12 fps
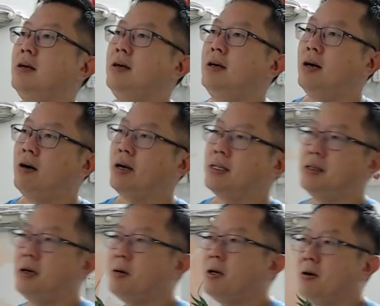Alright, the
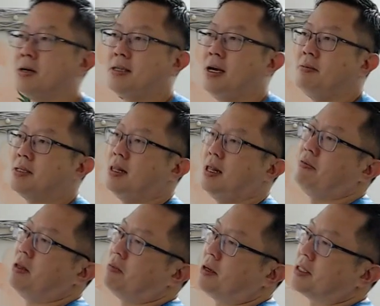number of stems left
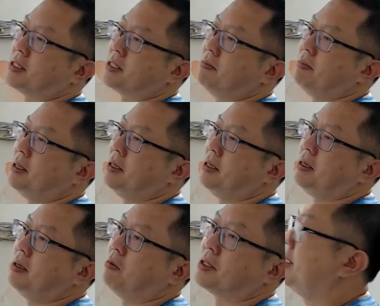in box B was
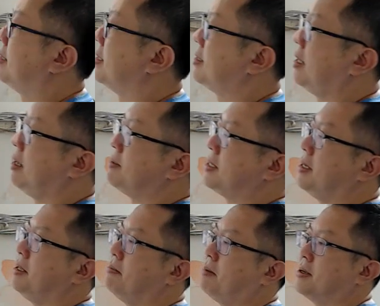twice the stems in
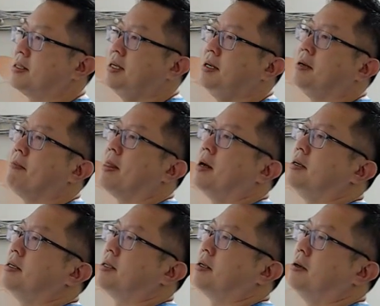box C.
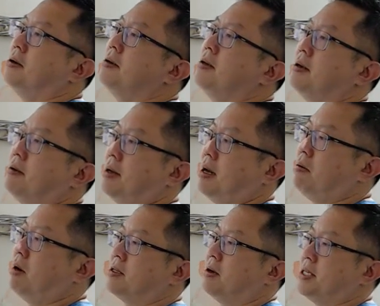So, like what we
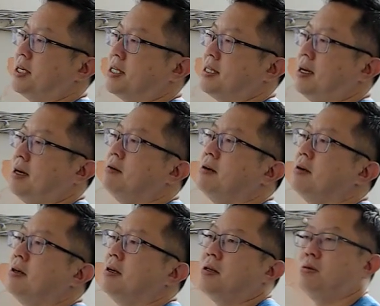saw just now,
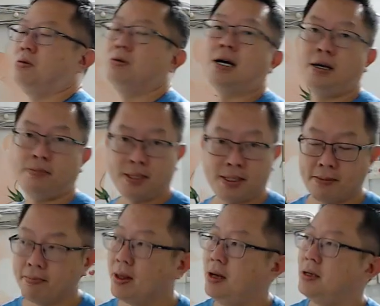2 times.
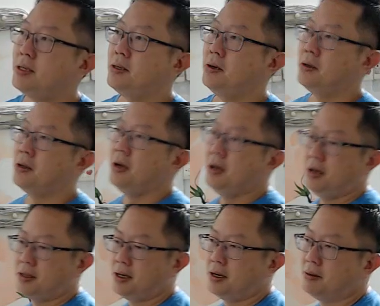So,
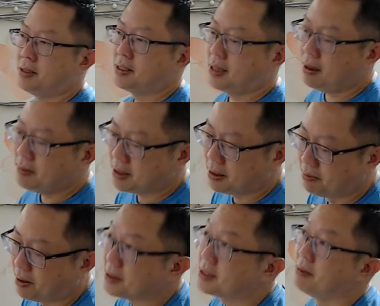the stems in
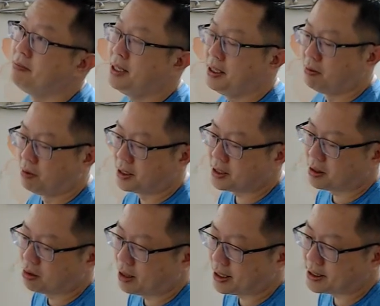box B was
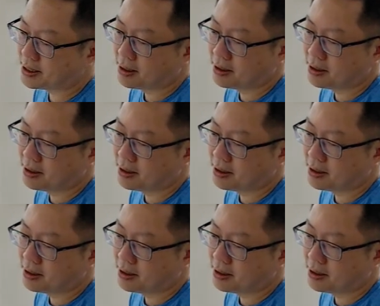twice.